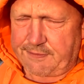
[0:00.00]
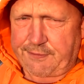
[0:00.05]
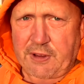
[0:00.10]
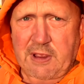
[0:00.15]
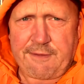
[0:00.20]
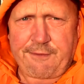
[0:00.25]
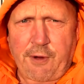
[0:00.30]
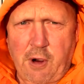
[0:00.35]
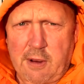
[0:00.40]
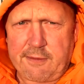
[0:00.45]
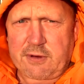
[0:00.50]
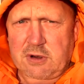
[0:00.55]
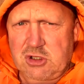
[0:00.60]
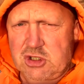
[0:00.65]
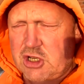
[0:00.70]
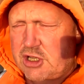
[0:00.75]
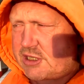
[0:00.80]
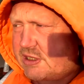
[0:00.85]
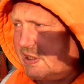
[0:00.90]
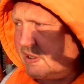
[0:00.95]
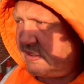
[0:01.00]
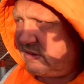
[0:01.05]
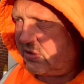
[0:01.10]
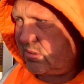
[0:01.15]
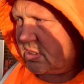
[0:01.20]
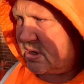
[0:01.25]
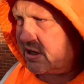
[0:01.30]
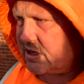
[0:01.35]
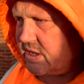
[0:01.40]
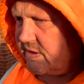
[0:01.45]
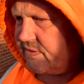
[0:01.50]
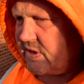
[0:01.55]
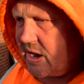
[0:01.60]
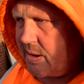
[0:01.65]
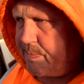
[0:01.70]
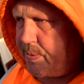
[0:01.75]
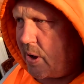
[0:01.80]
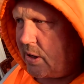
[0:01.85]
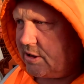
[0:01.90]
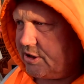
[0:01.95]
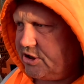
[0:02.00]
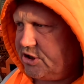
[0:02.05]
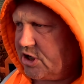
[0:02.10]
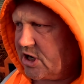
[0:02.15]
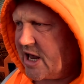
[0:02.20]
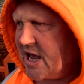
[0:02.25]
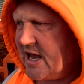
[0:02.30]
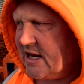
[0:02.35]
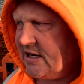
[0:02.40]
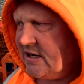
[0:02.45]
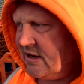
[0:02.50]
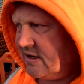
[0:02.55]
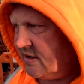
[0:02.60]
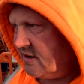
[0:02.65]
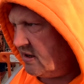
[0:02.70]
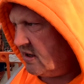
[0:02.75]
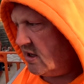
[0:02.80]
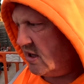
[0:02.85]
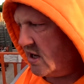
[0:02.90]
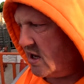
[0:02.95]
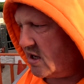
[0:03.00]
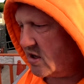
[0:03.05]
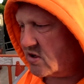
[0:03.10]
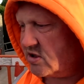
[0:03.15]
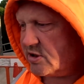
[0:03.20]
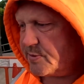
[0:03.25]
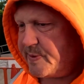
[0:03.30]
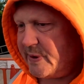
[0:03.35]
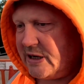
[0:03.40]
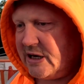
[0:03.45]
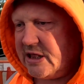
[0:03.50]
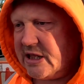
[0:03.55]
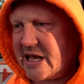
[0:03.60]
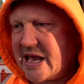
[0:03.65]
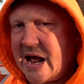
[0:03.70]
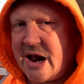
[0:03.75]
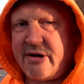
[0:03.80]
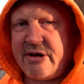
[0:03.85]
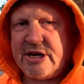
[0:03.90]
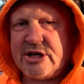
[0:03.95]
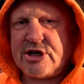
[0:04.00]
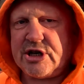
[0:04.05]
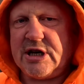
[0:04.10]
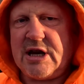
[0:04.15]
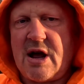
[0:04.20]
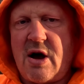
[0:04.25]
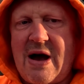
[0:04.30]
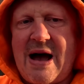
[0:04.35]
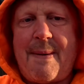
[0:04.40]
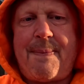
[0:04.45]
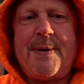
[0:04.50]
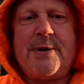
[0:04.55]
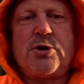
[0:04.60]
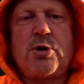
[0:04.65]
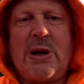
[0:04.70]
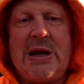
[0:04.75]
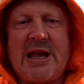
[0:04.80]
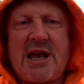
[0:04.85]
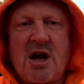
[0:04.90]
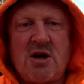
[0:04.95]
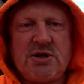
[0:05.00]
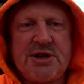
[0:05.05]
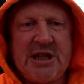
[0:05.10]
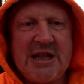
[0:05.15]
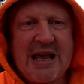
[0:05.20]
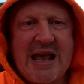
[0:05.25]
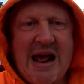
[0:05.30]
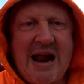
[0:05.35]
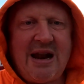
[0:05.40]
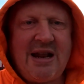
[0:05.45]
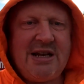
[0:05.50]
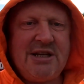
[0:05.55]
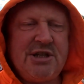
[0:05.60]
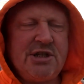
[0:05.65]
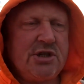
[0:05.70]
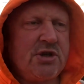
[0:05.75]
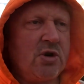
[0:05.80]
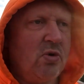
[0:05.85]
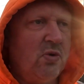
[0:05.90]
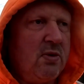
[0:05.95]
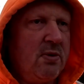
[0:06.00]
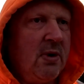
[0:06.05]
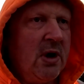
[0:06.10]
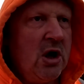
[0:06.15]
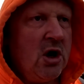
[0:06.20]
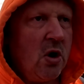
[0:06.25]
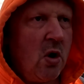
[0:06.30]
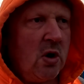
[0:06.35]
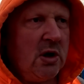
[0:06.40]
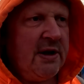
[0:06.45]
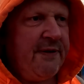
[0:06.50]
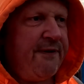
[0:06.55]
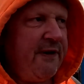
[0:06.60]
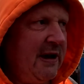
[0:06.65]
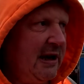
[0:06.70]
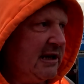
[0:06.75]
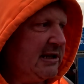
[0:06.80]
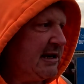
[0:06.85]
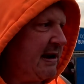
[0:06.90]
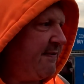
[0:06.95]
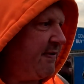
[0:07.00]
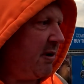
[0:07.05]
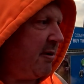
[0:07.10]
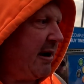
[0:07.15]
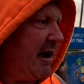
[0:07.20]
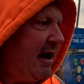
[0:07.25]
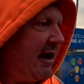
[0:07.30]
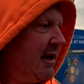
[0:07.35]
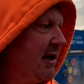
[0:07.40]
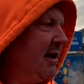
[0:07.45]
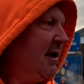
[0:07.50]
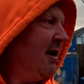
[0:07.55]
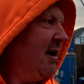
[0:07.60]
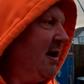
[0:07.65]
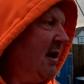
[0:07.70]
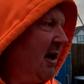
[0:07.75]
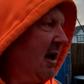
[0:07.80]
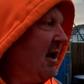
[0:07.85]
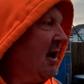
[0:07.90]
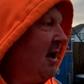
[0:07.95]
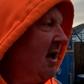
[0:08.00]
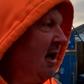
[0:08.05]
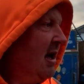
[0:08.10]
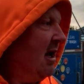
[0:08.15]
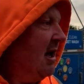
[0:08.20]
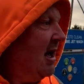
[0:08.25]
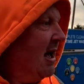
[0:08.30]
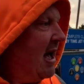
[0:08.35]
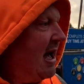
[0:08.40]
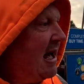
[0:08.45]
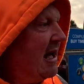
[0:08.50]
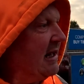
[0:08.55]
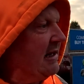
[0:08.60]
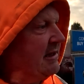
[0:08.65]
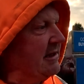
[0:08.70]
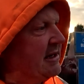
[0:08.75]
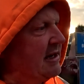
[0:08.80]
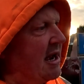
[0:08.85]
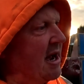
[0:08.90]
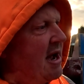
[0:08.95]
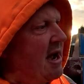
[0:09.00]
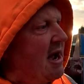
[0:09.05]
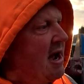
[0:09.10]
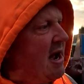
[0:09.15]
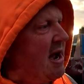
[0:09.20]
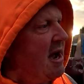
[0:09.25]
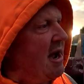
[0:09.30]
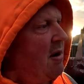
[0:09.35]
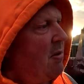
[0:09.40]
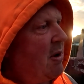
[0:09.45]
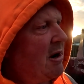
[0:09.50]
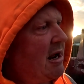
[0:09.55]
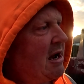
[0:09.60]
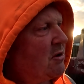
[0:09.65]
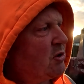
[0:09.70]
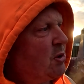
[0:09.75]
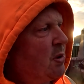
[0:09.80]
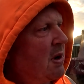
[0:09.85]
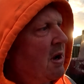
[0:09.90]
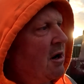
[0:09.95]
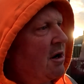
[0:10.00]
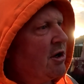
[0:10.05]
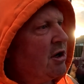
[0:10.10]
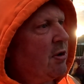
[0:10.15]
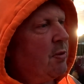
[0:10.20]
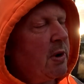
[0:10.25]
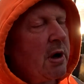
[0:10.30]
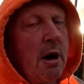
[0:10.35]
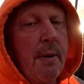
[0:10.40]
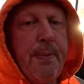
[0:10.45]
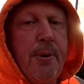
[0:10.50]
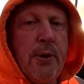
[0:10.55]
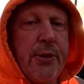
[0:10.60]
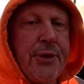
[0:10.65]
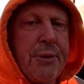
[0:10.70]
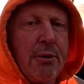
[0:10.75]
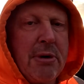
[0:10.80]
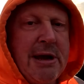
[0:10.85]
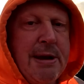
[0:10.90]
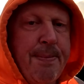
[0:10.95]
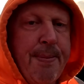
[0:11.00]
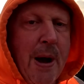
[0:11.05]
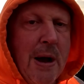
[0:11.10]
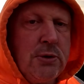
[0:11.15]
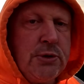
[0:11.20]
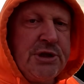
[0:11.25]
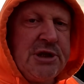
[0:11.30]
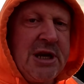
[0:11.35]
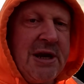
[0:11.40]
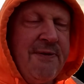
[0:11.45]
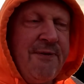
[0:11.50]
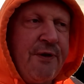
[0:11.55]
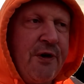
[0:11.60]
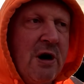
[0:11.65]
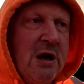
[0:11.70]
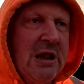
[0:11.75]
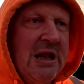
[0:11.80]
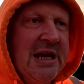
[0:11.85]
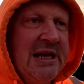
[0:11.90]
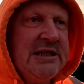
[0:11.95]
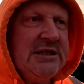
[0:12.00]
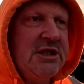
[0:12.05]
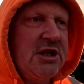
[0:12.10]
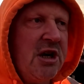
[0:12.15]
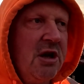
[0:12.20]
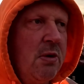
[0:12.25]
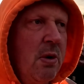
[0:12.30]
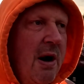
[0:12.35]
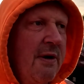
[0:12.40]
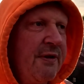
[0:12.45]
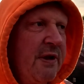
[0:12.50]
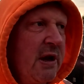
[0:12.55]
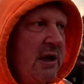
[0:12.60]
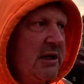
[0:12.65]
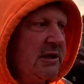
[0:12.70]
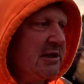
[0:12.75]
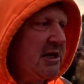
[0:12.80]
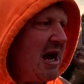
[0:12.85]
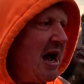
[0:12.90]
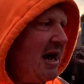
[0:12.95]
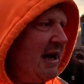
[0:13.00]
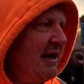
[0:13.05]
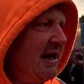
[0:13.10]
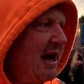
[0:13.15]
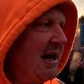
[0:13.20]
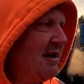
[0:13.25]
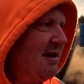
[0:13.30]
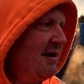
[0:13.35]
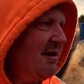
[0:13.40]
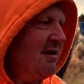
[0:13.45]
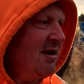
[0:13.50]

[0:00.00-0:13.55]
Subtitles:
Fiat 500, give that a polish again, because it's been in the garage, and you know what happens when it goes in the garage, there's all oily fingers everywhere. And what else we've got to do? We've got to put 3 posts in for a lean-to off the container.